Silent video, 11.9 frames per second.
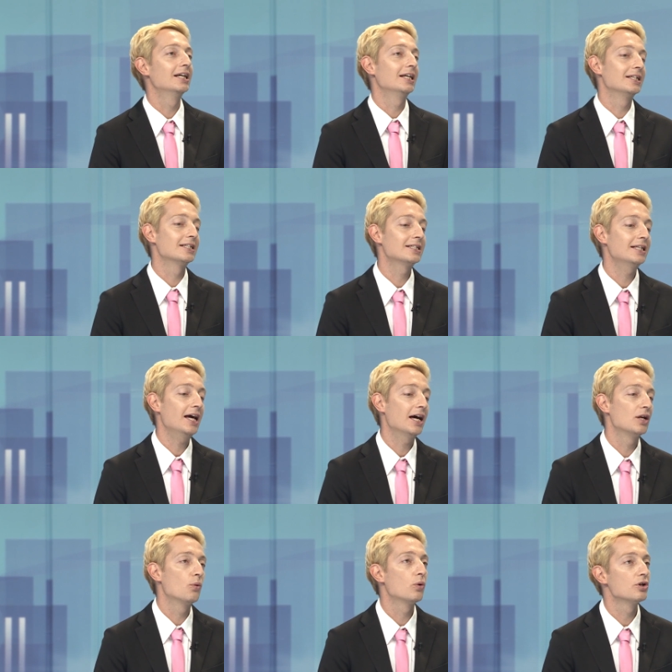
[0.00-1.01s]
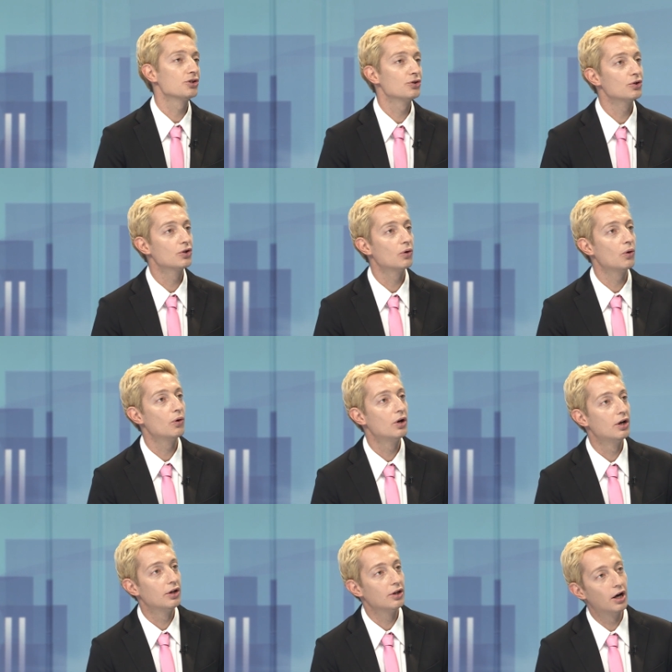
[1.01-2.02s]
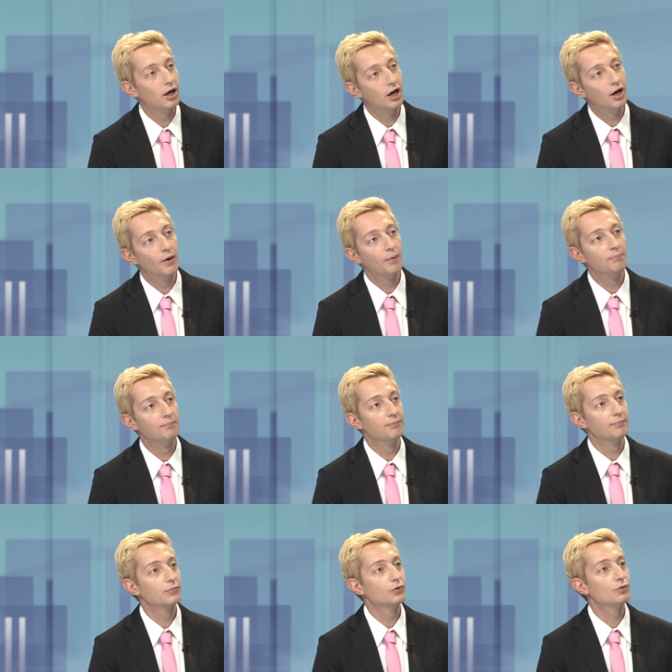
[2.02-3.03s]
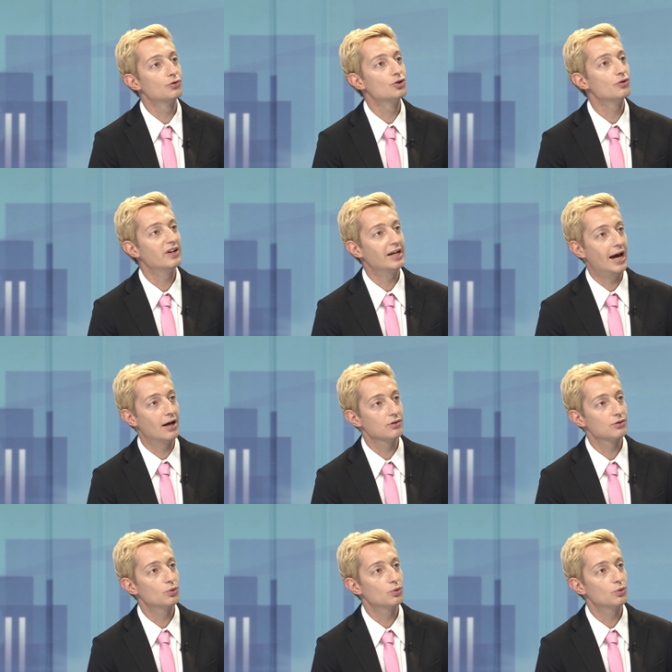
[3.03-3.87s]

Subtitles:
instead was to go to juveniles,